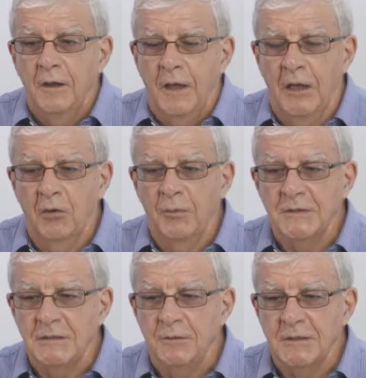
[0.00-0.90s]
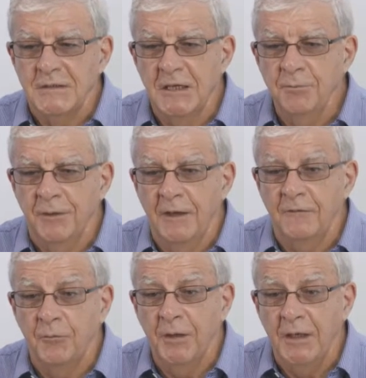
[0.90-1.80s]
elements in the same place
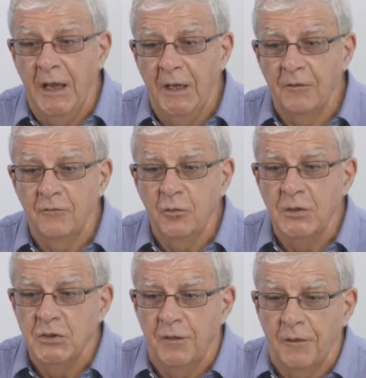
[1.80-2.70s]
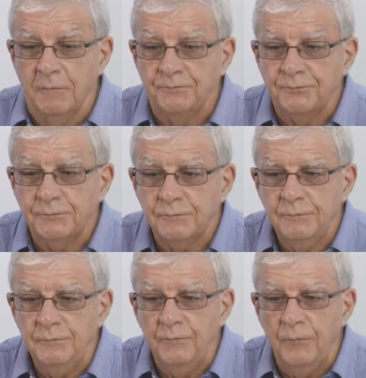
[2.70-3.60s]
have been added to each other.
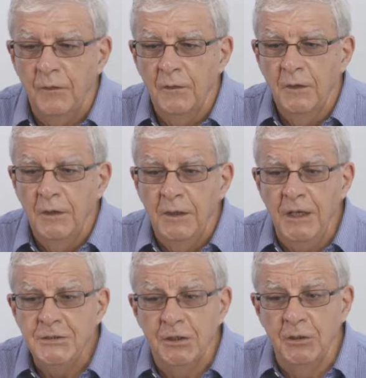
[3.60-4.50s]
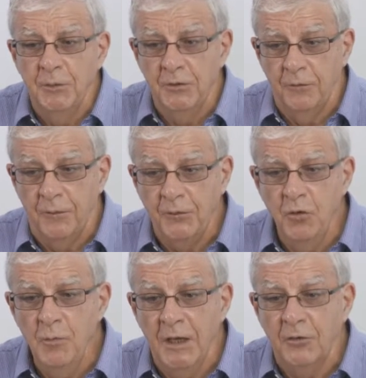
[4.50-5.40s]
Each element of the
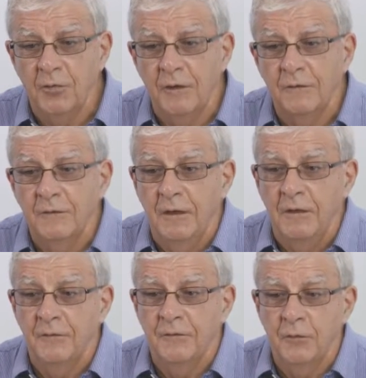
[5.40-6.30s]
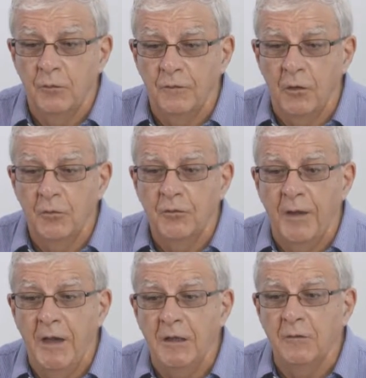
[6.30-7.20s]
new matrix is the result of
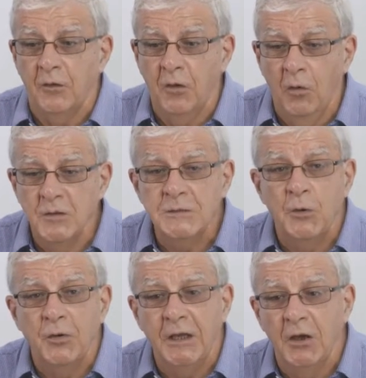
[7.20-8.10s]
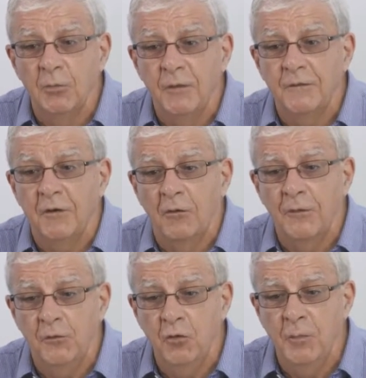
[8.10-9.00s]
adding the corresponding elements of
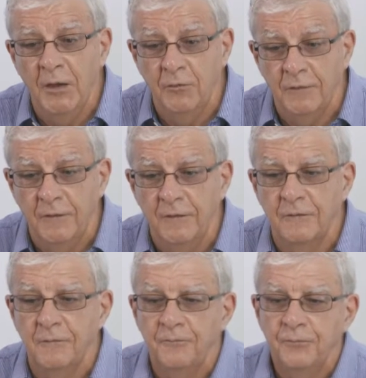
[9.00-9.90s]
the 2 matrices.